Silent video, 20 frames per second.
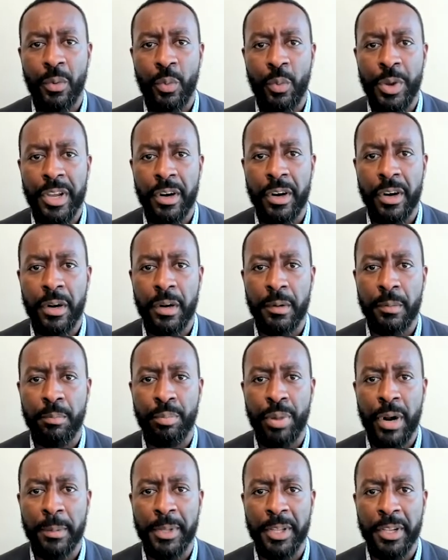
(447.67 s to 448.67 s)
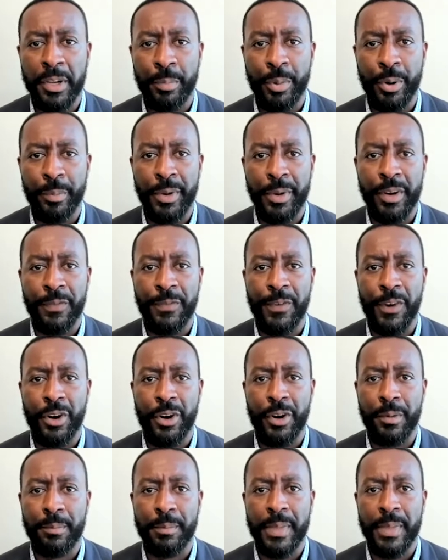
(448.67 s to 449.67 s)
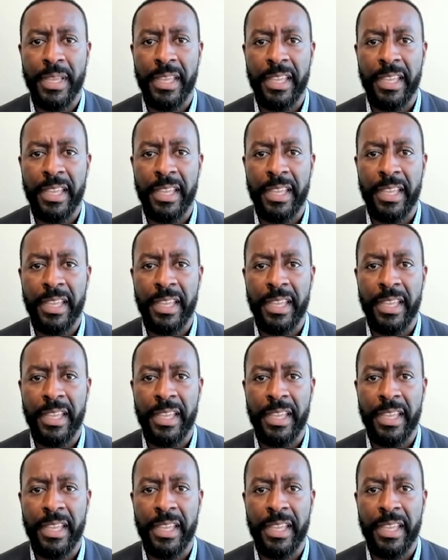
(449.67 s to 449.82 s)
we are probably the premier firm